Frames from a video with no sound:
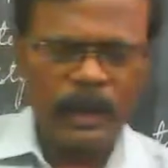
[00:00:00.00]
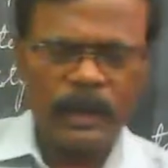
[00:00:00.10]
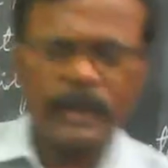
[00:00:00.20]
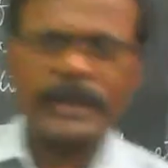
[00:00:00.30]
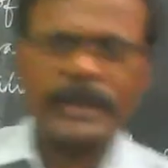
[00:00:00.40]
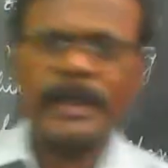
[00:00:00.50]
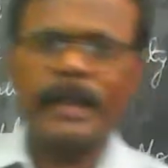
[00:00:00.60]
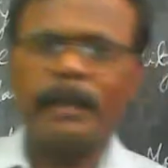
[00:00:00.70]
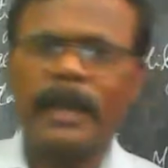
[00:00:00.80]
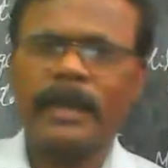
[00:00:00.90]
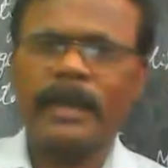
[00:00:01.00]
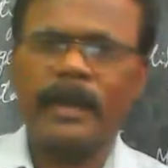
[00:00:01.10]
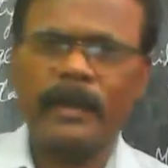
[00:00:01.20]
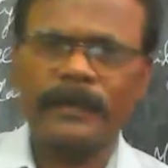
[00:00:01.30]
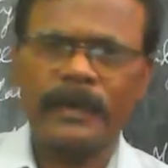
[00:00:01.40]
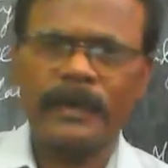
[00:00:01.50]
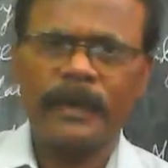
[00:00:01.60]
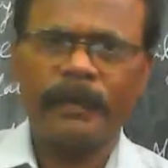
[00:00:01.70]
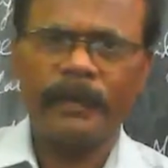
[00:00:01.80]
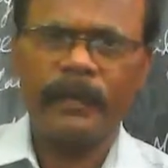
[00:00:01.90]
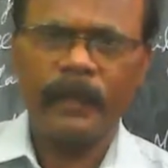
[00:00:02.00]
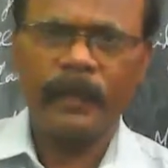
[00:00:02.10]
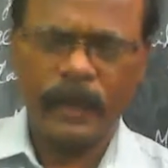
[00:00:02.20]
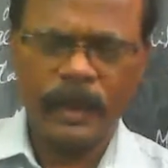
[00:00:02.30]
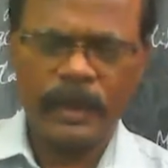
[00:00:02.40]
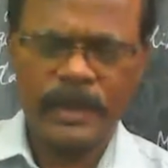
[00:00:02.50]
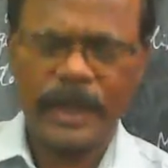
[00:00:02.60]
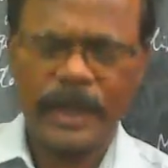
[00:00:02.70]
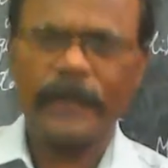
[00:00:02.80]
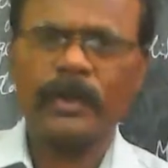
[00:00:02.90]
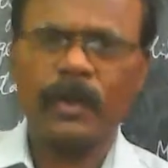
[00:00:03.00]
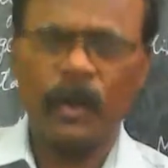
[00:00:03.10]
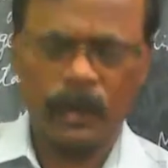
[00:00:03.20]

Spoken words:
the State Bank of Travancore